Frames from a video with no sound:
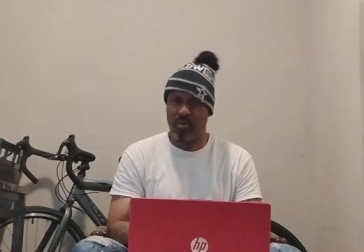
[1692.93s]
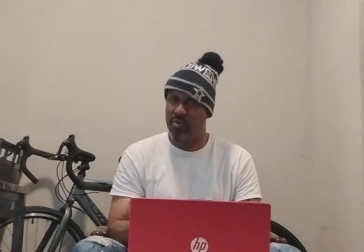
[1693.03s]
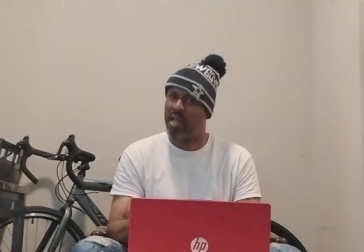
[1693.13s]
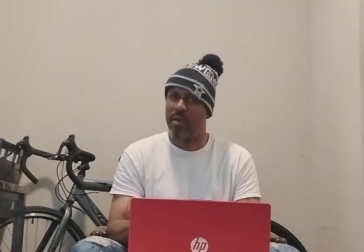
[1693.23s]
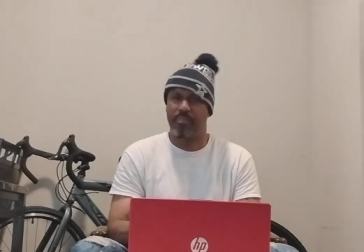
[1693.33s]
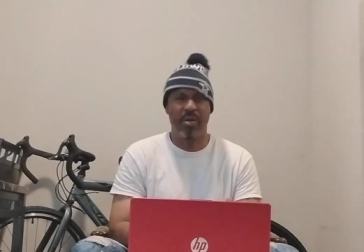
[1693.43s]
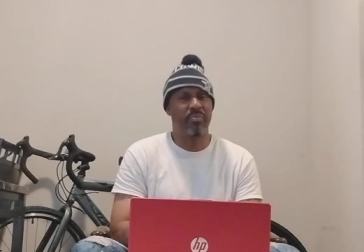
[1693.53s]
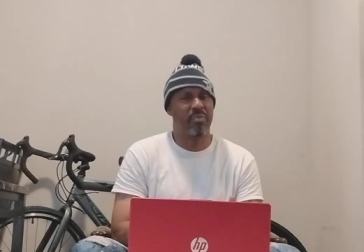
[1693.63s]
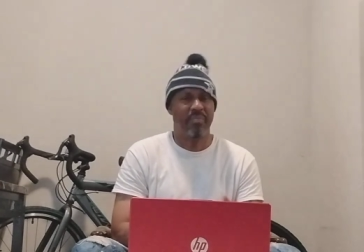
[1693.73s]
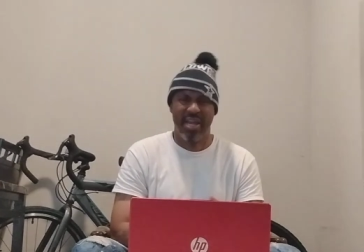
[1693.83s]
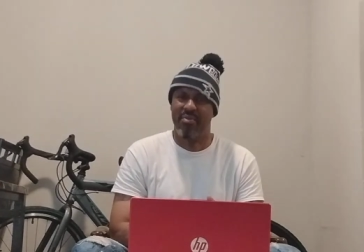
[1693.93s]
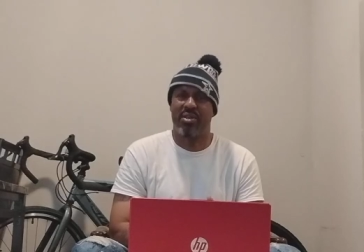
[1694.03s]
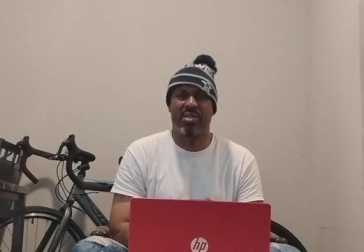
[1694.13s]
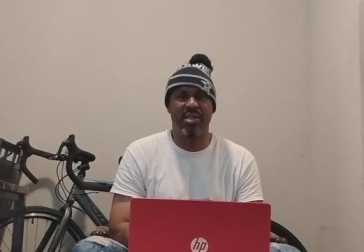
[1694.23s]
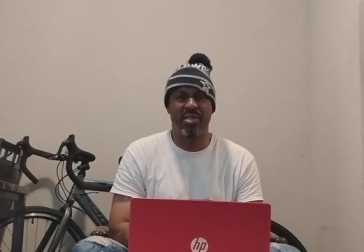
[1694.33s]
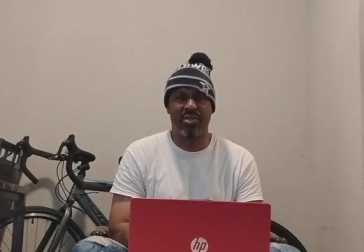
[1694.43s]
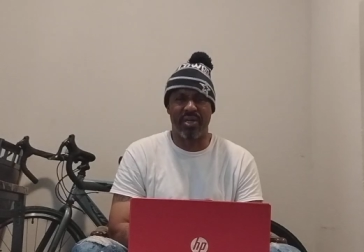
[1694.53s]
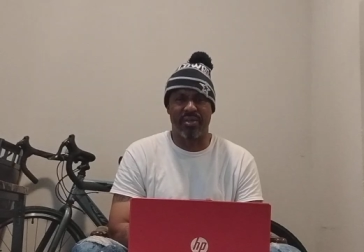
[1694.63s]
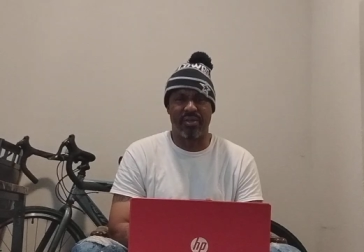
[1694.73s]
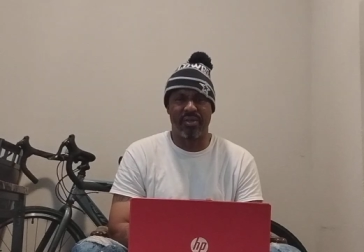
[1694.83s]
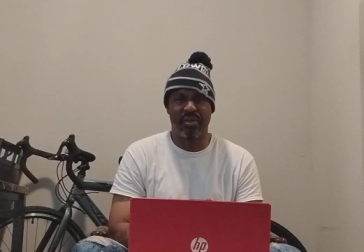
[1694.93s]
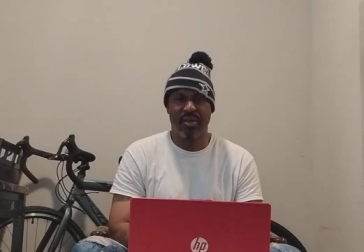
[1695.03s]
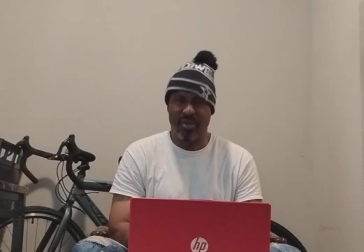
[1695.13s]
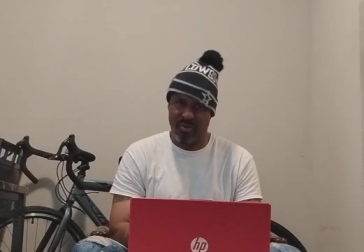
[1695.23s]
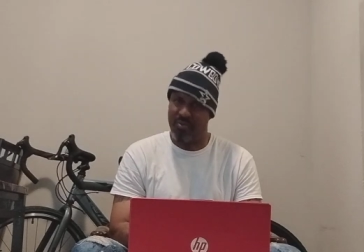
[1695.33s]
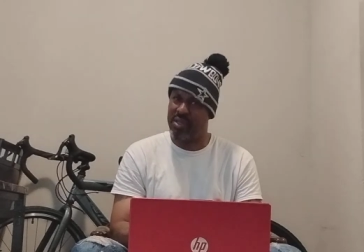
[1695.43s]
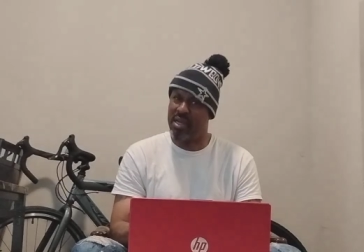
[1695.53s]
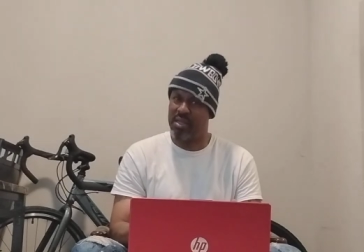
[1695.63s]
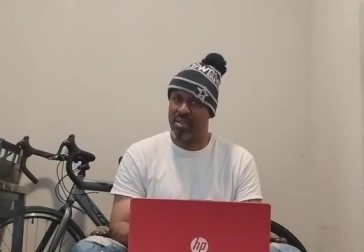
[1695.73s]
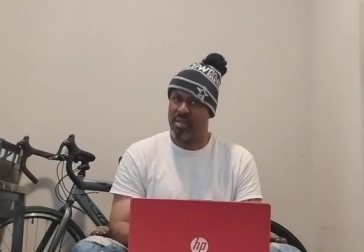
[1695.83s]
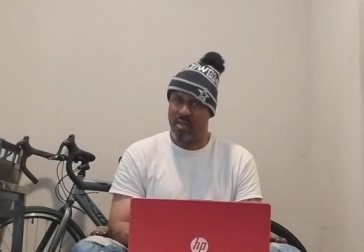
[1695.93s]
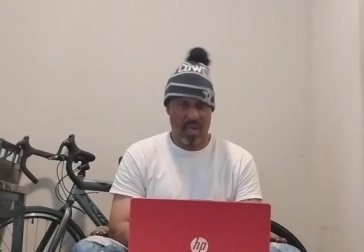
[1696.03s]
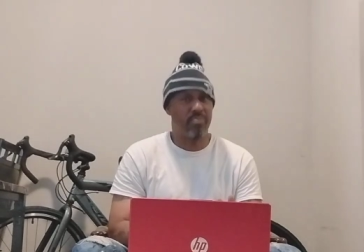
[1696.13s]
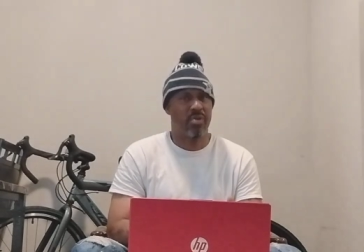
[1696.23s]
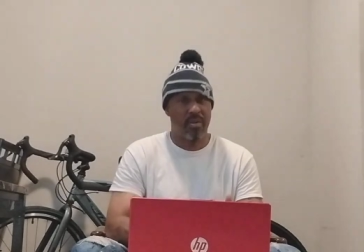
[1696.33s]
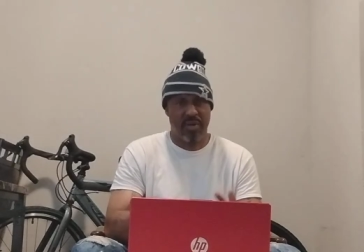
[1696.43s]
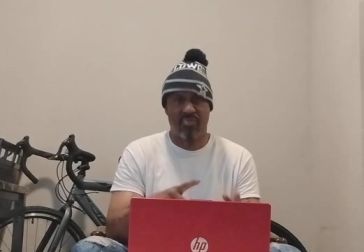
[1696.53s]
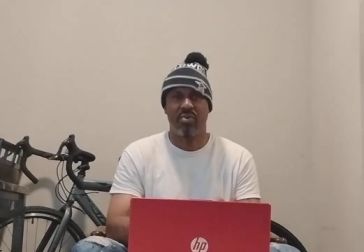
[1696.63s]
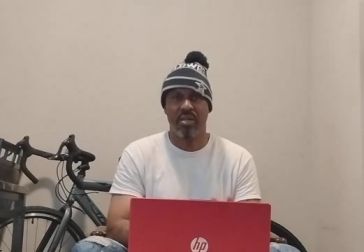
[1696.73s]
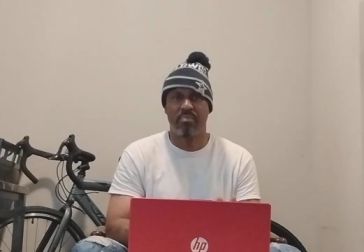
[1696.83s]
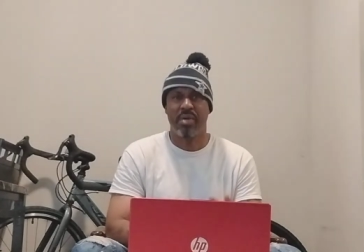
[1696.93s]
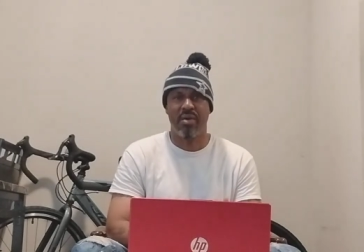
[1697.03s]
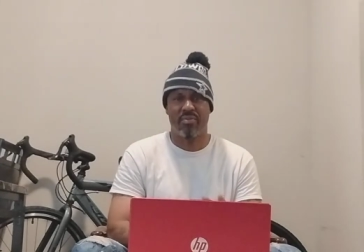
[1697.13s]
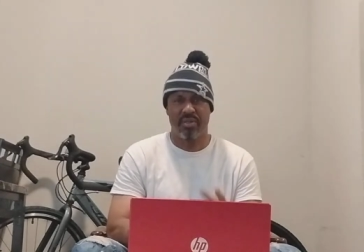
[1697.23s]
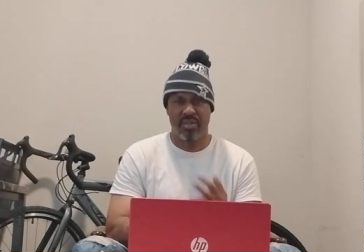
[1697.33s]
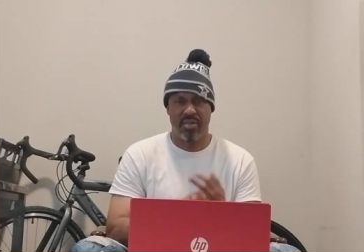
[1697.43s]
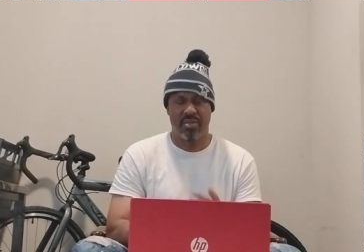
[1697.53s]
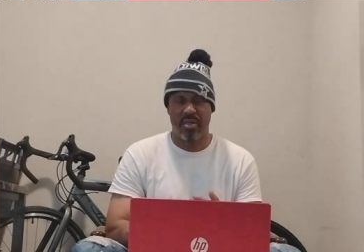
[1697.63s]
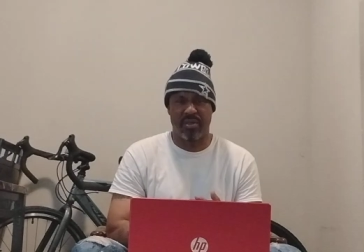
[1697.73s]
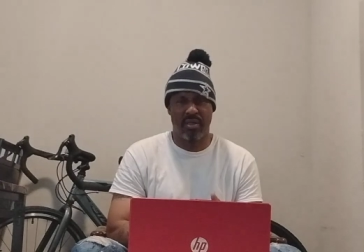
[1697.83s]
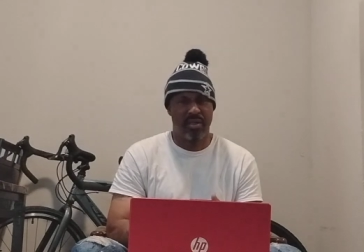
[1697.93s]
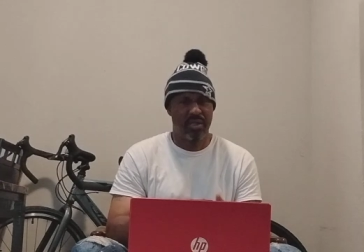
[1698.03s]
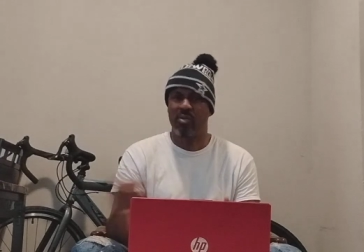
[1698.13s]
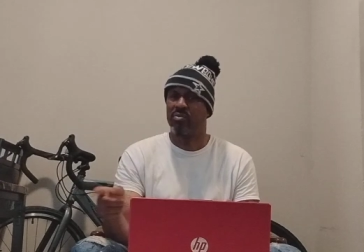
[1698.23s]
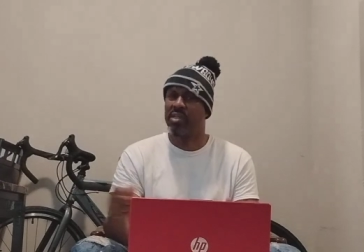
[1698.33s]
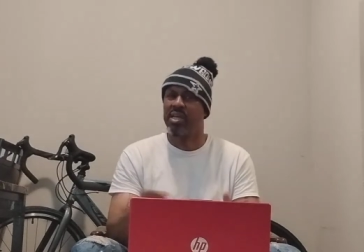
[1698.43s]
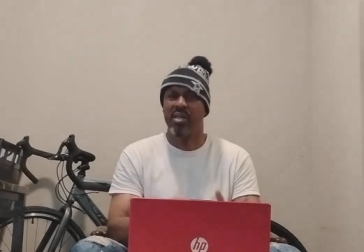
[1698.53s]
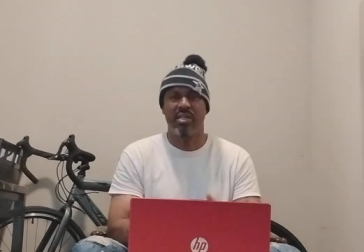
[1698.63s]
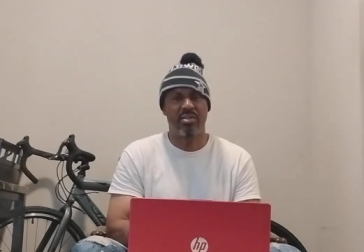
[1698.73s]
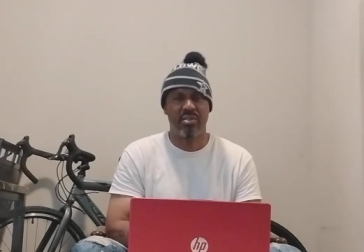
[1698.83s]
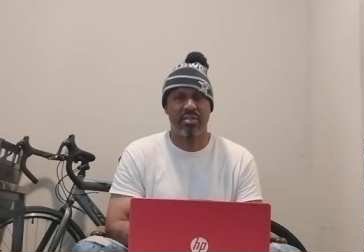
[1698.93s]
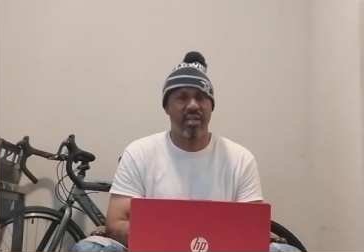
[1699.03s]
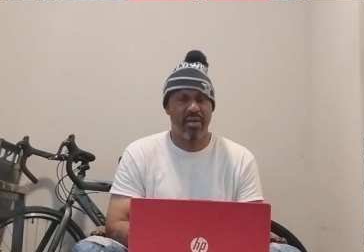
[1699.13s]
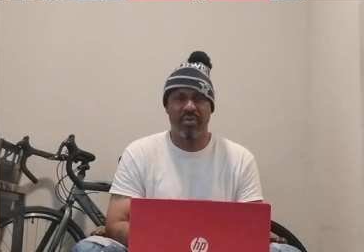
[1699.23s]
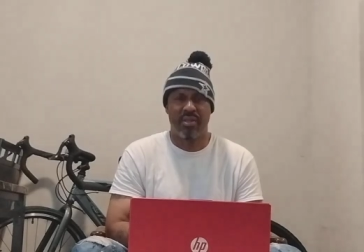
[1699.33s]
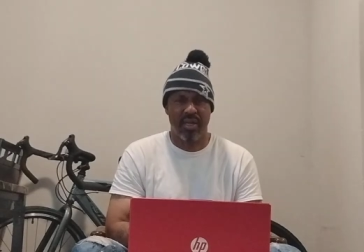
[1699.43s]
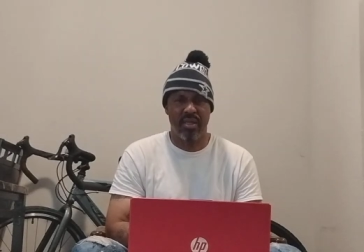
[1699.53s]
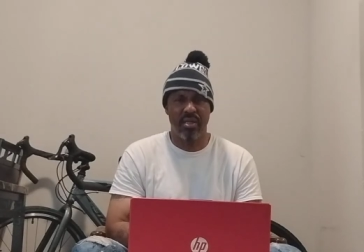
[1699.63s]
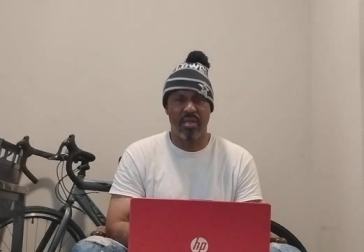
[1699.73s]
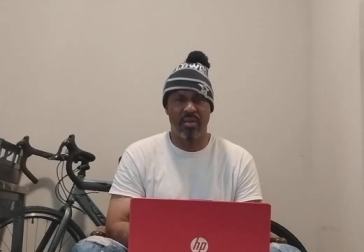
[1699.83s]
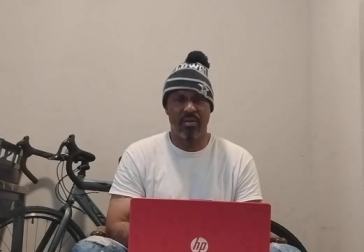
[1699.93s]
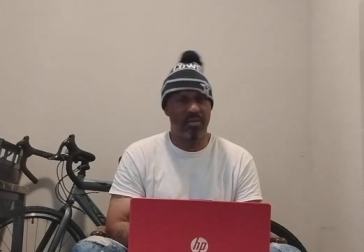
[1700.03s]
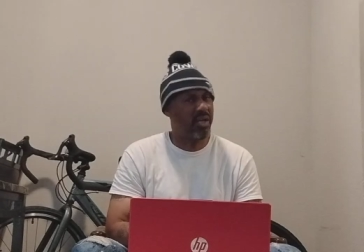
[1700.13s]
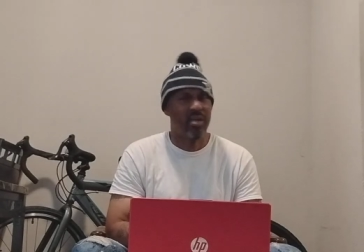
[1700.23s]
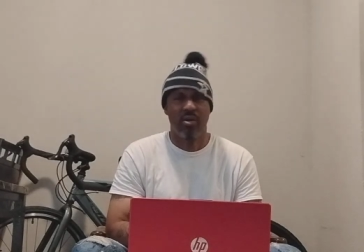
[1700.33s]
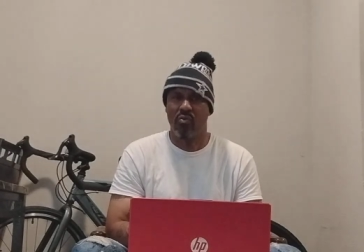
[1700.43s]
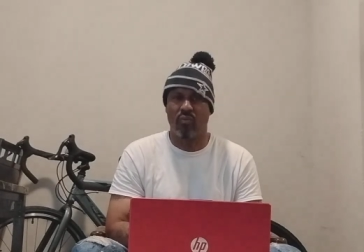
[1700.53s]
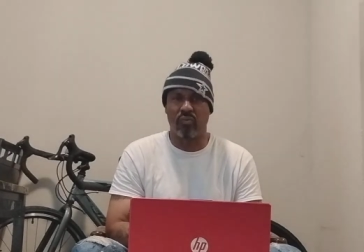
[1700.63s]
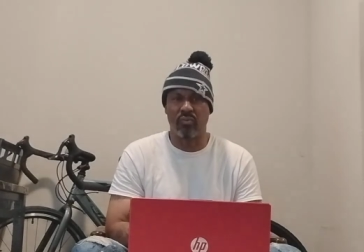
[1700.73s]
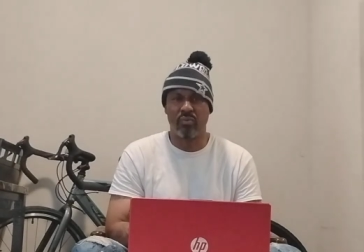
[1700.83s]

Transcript: You got people married to each other. You think, and I'm talking about straight up married to each other. They don't tell each other everything. They don't.